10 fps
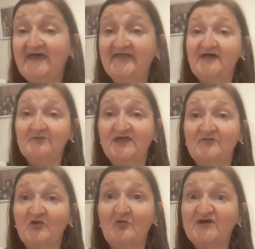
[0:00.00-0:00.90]
And that way
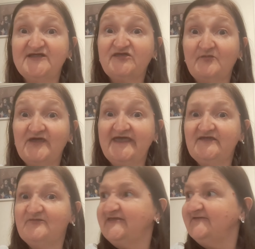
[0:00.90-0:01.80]
I'm not worried about
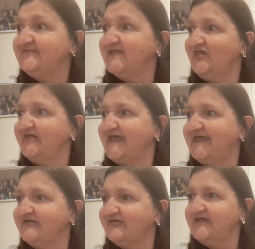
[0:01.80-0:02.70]
anybody stealing
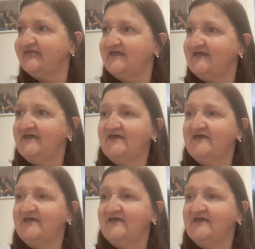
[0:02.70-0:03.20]
anything.